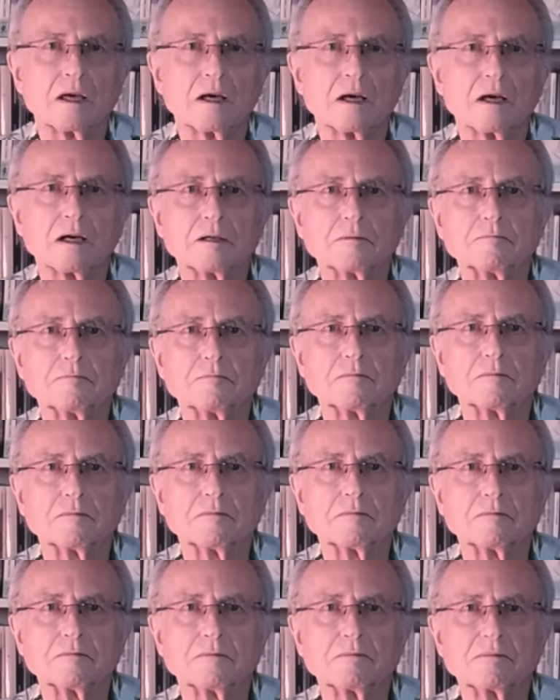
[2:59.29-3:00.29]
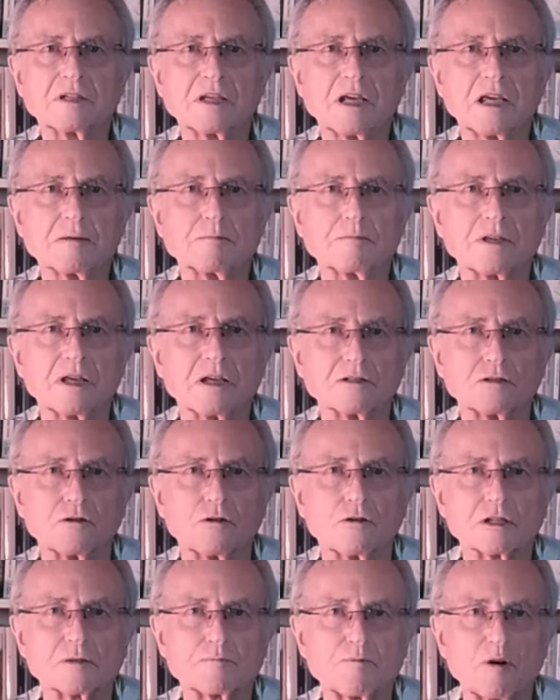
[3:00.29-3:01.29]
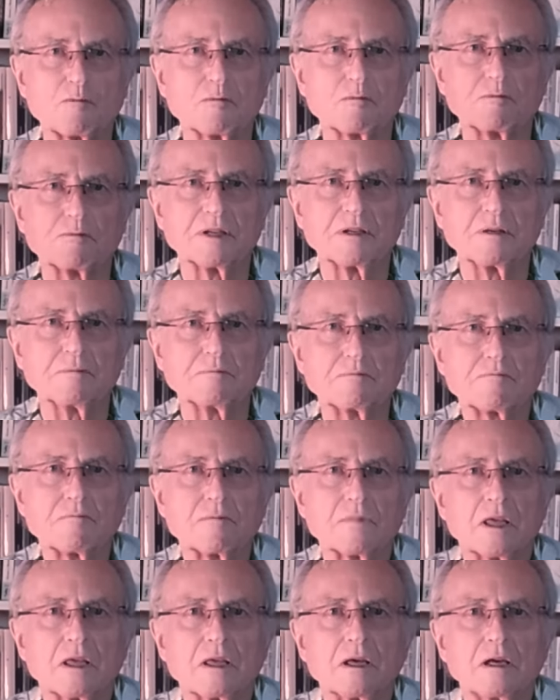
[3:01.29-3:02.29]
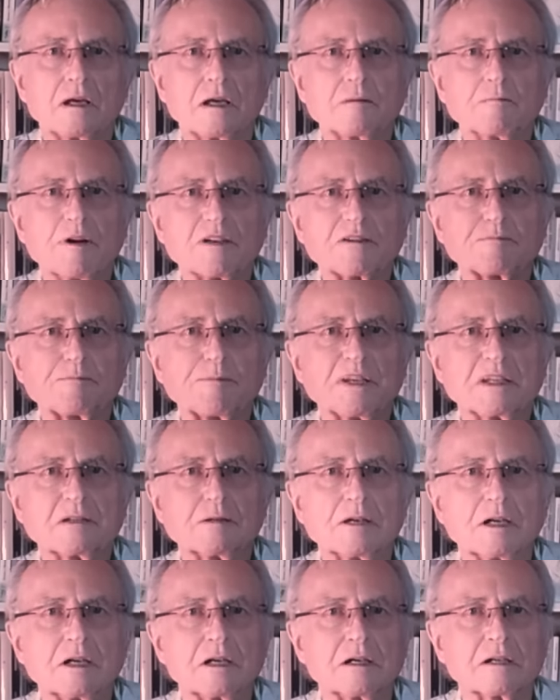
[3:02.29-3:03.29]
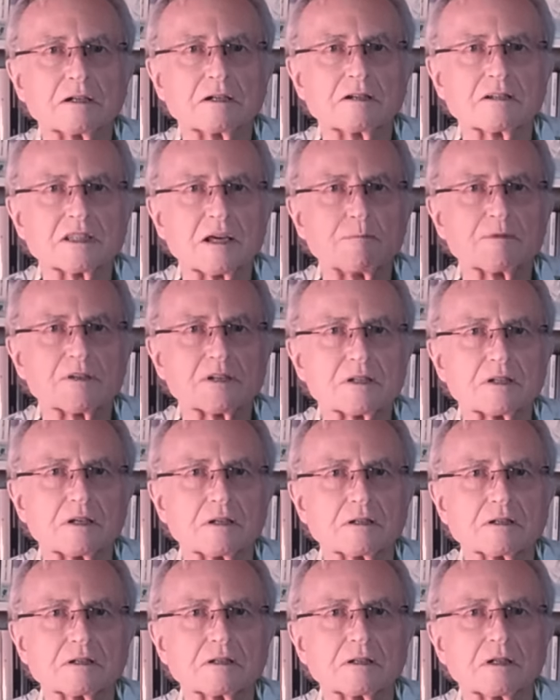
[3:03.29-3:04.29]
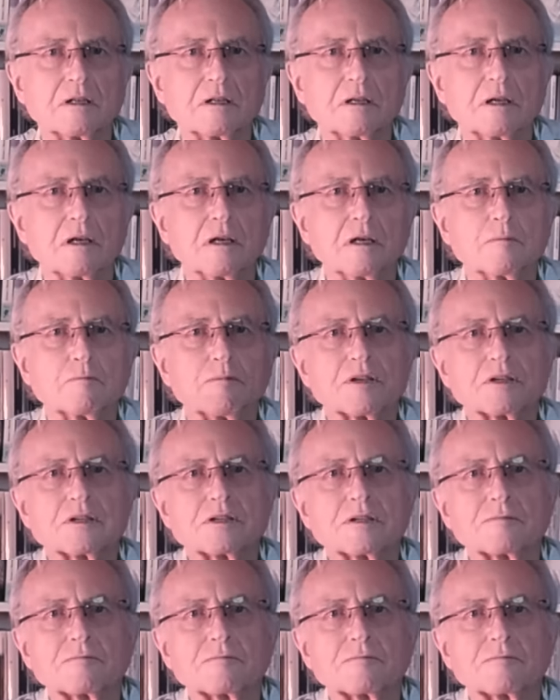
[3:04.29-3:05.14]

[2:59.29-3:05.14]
tame their dogs, probably. Might have been to some extent, but